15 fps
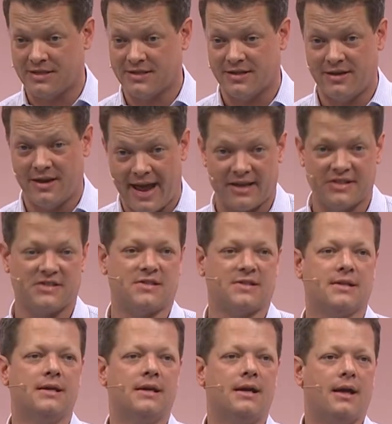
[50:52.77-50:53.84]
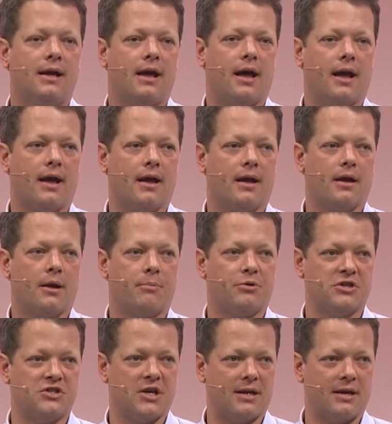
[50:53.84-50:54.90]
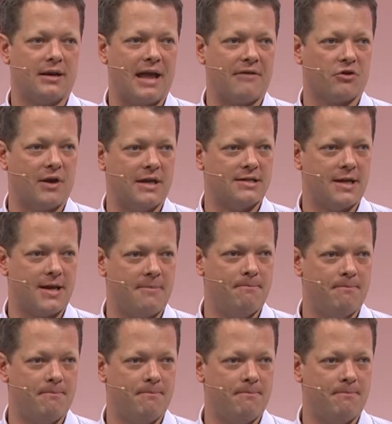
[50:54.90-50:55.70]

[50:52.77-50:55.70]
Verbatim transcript: to Next. Uh, appreciate it. Have a great day.